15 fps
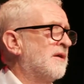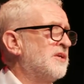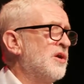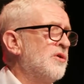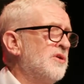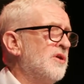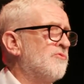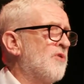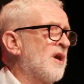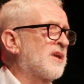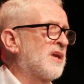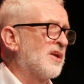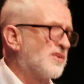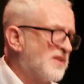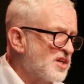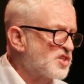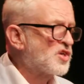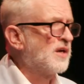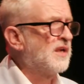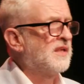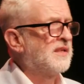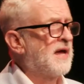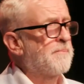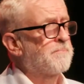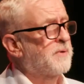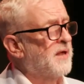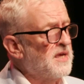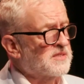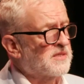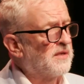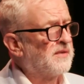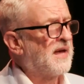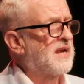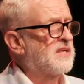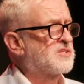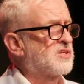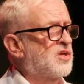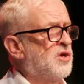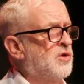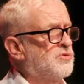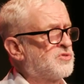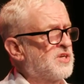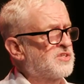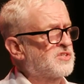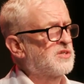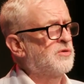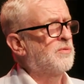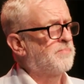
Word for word: union recognition in that place, and that is a huge issue.